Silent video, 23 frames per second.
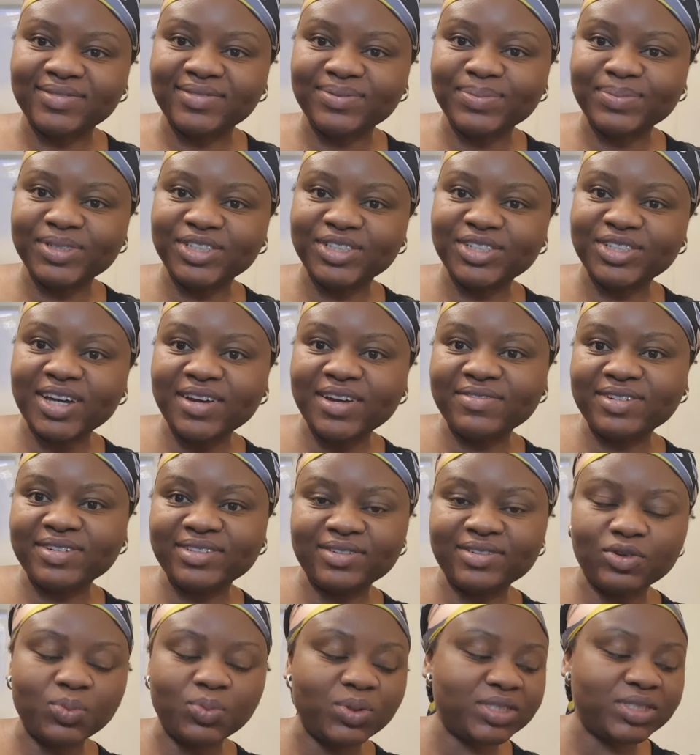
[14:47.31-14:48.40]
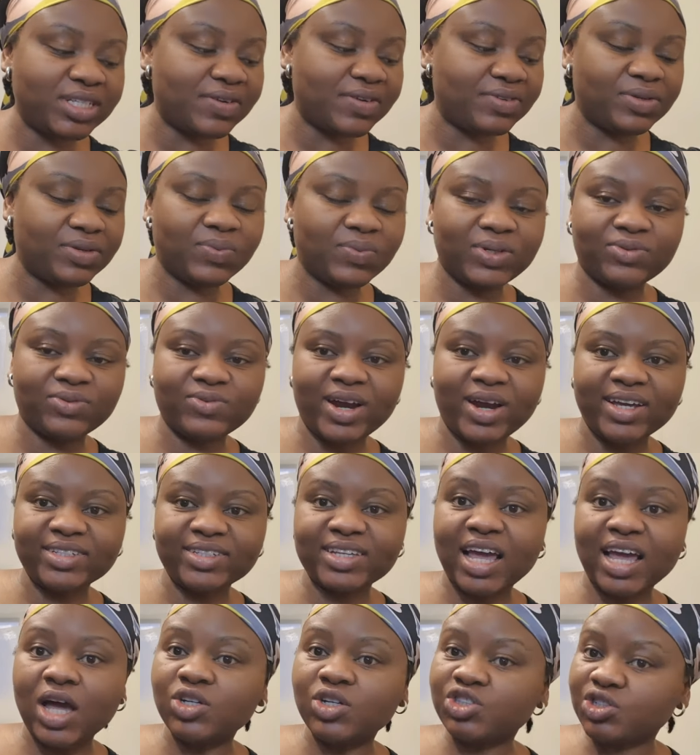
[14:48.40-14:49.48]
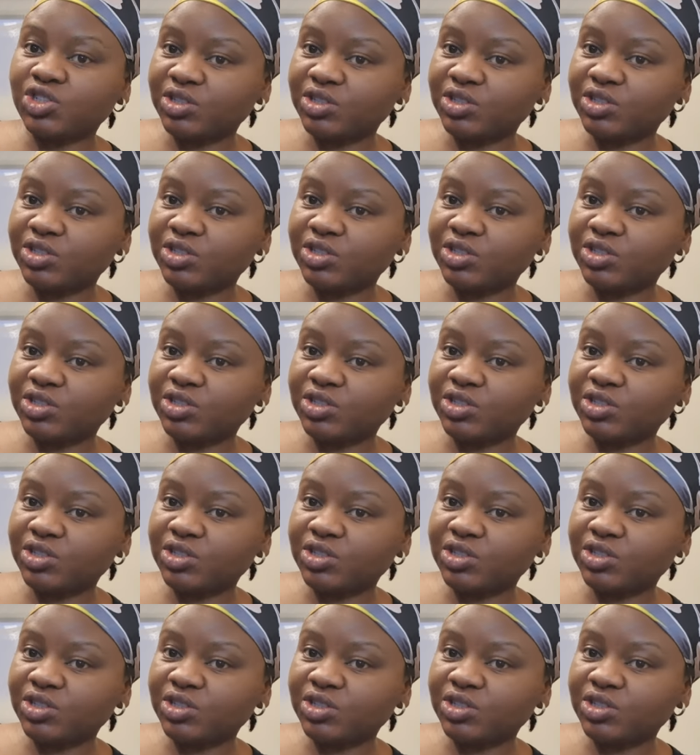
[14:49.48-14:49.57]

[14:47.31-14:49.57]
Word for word: We'll be sharing, we'll be serving it with rice. I'll